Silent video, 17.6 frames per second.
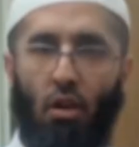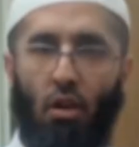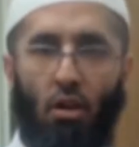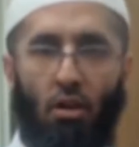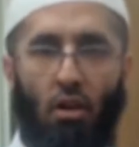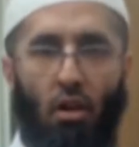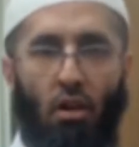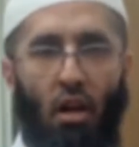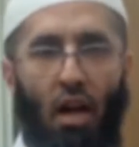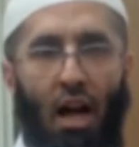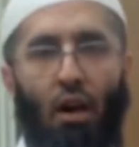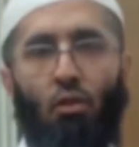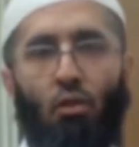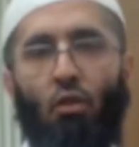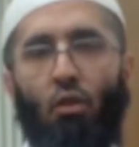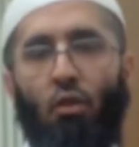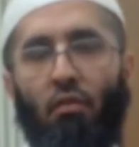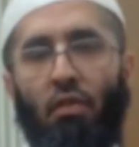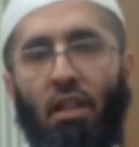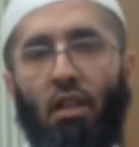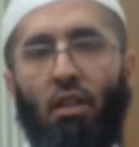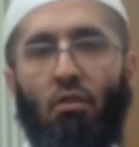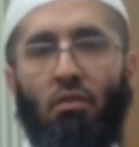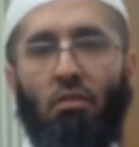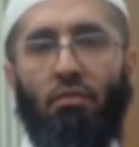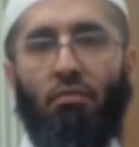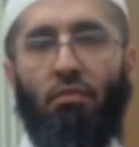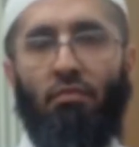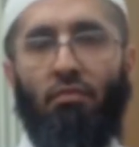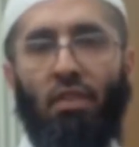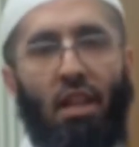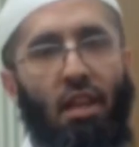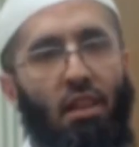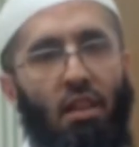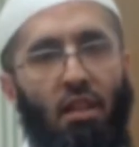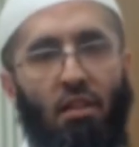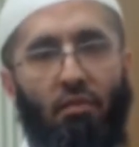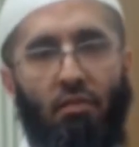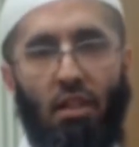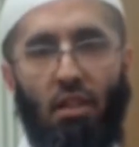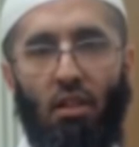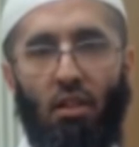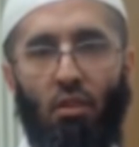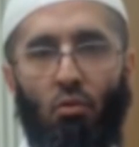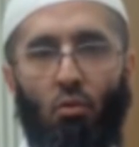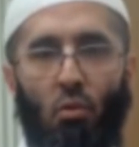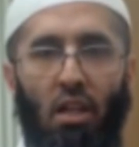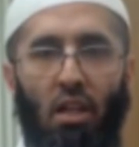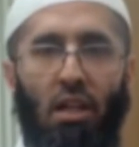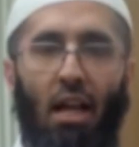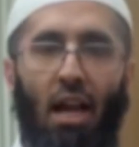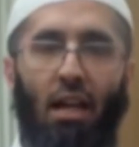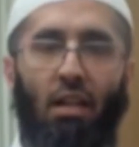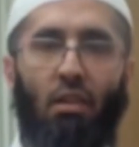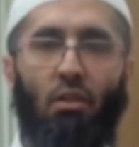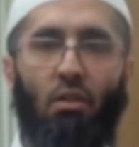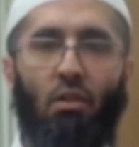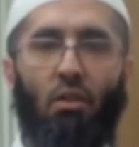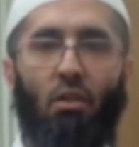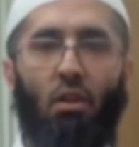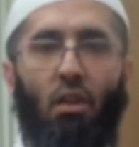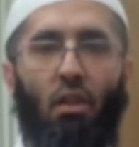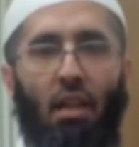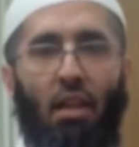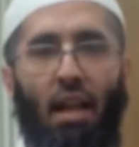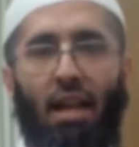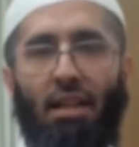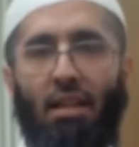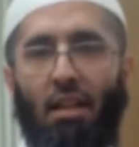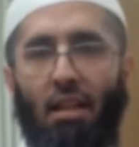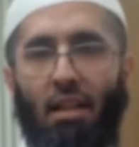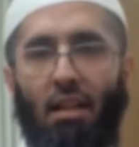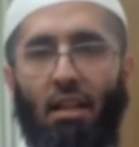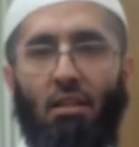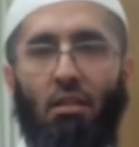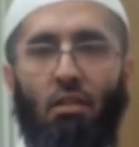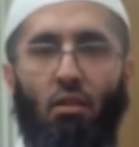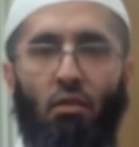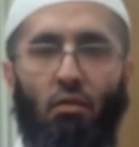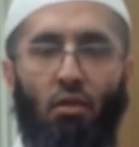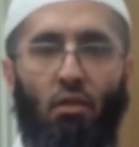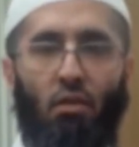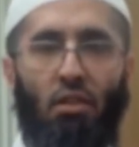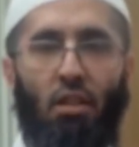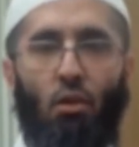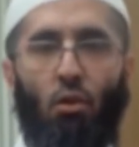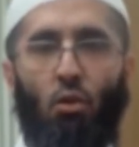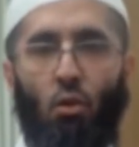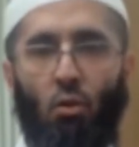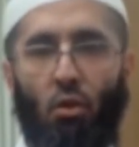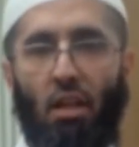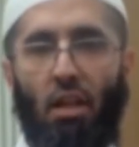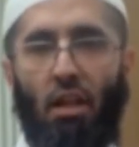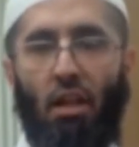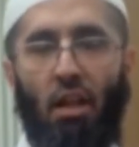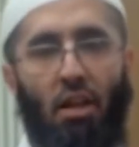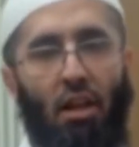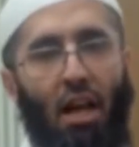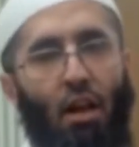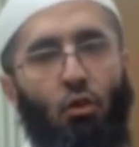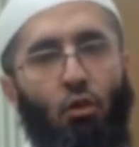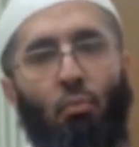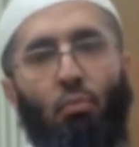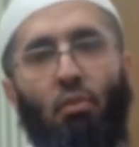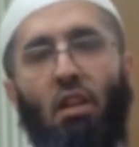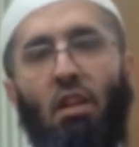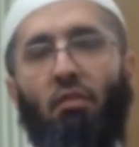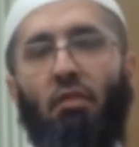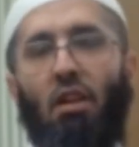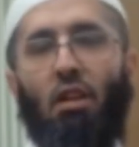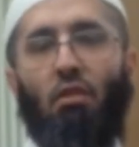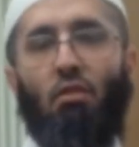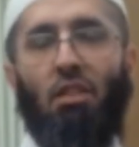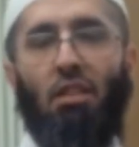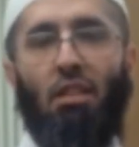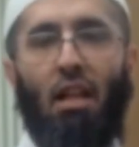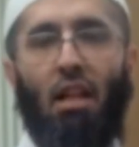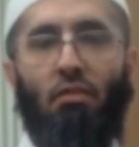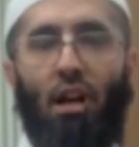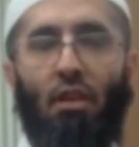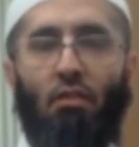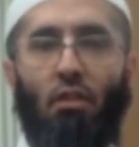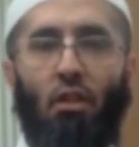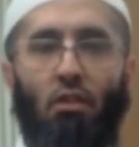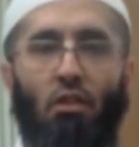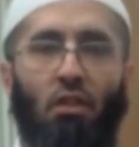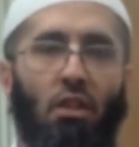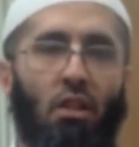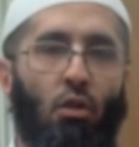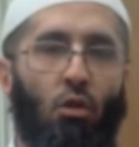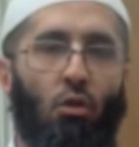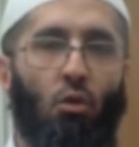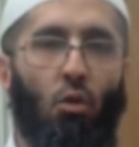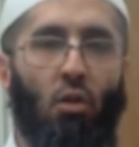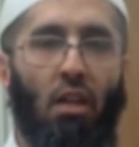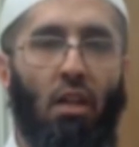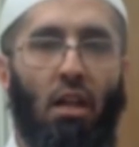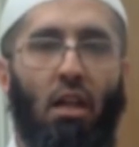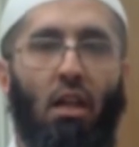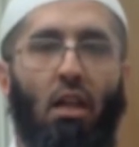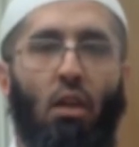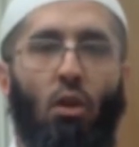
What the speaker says: Another how-to video. In this video, we will guide you on the etiquette of using toilet and how to purify yourself after using the toilet